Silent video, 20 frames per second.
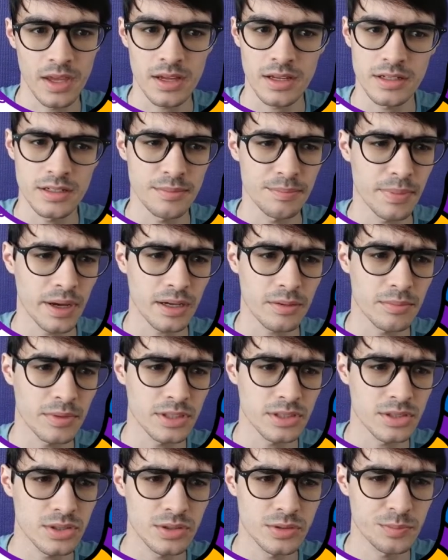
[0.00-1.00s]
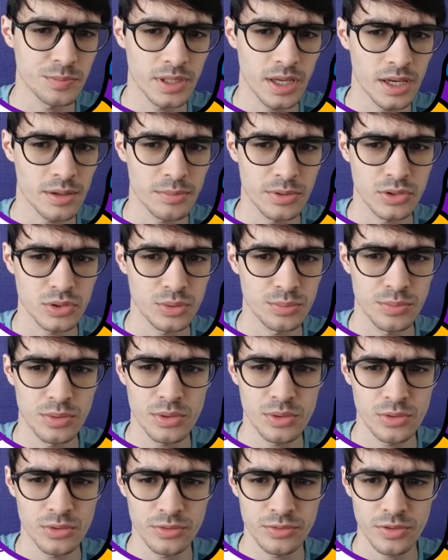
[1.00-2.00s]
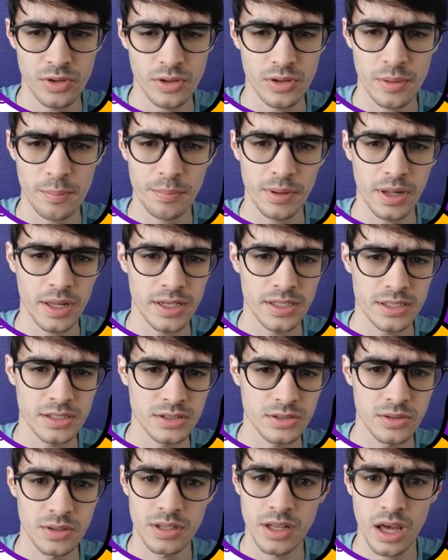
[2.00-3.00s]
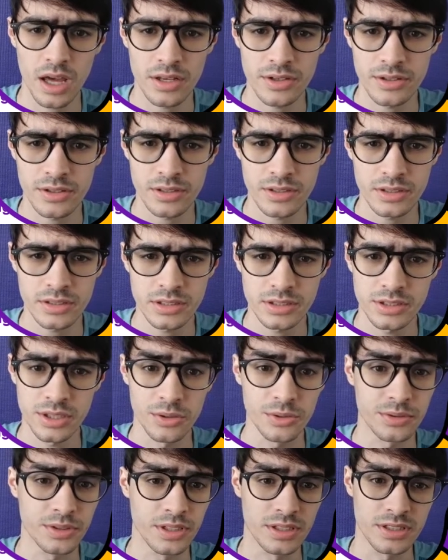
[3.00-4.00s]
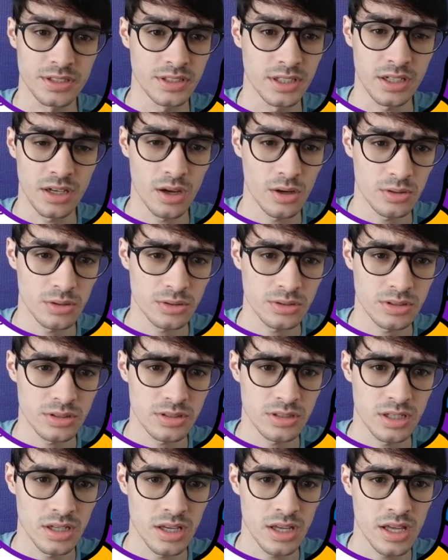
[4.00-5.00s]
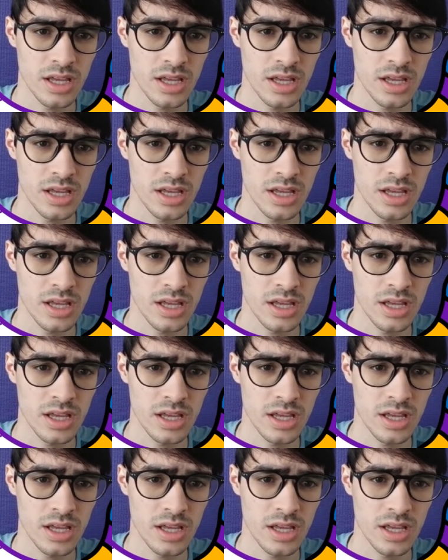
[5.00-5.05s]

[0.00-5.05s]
The Pac-Man should be able to move from a place to another, so does the ghosts.